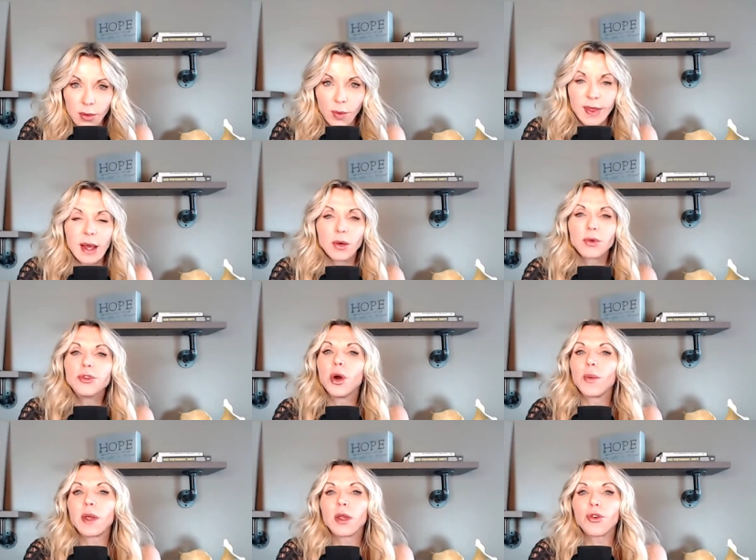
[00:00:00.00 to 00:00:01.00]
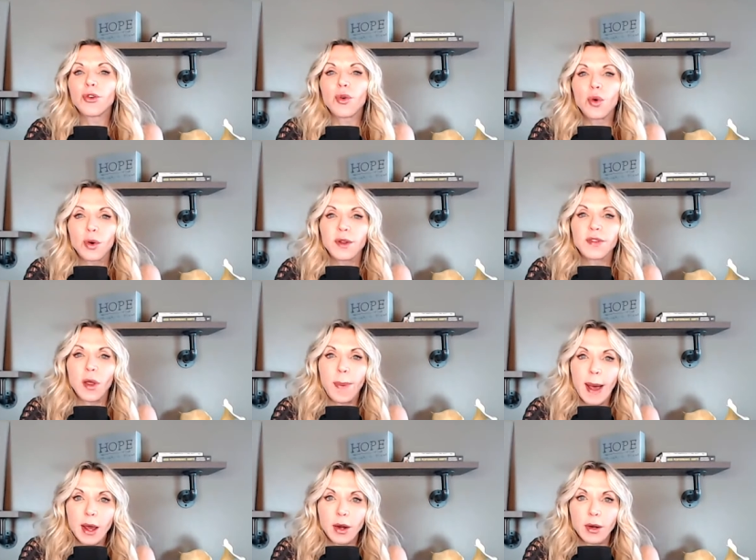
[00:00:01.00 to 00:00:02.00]
without knowing your cortisol
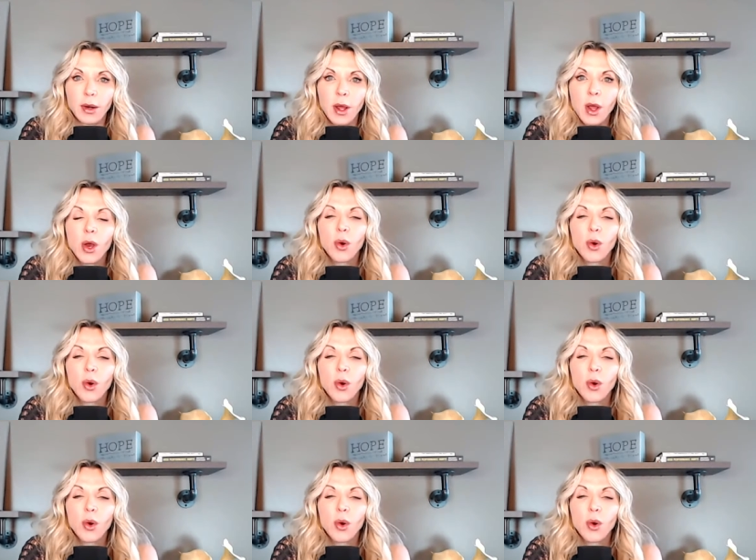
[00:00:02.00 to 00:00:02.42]
pattern,